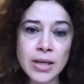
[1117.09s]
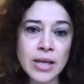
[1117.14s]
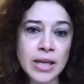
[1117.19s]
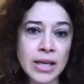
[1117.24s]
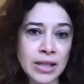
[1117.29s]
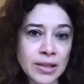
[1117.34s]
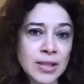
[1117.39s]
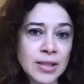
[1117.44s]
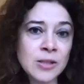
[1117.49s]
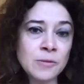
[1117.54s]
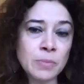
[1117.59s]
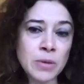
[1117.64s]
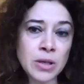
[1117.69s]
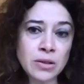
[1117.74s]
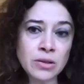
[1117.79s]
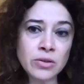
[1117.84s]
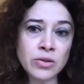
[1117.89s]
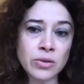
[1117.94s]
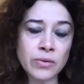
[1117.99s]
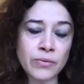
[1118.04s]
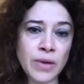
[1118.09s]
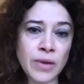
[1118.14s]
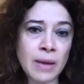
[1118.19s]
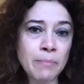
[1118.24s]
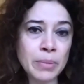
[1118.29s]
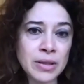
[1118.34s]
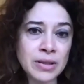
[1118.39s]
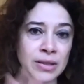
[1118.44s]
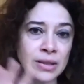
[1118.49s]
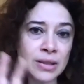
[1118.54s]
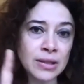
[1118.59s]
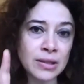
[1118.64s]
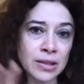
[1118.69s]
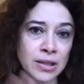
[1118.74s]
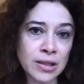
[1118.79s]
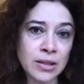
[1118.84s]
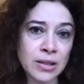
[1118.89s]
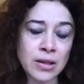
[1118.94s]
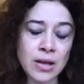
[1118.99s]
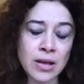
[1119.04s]
And the experience of
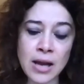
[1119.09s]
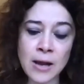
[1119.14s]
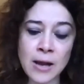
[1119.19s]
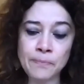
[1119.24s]
amphitheater